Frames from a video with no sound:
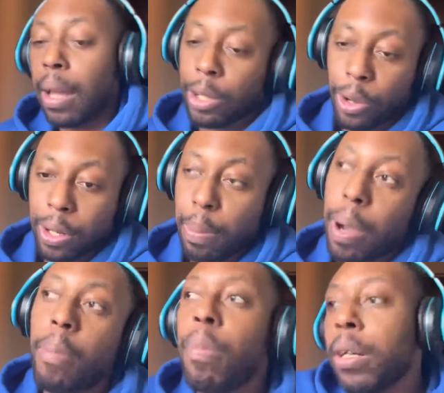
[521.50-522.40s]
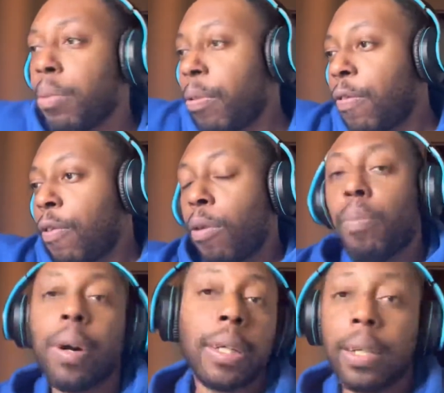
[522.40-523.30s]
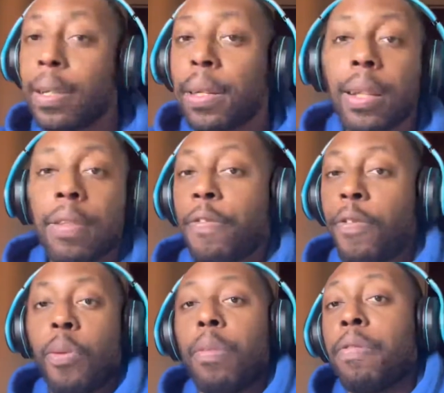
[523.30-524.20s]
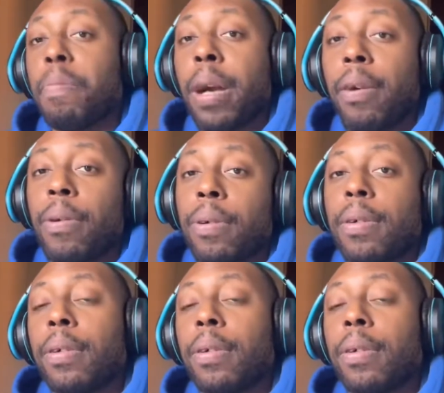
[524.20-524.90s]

Talked about money before. Money is another form of power.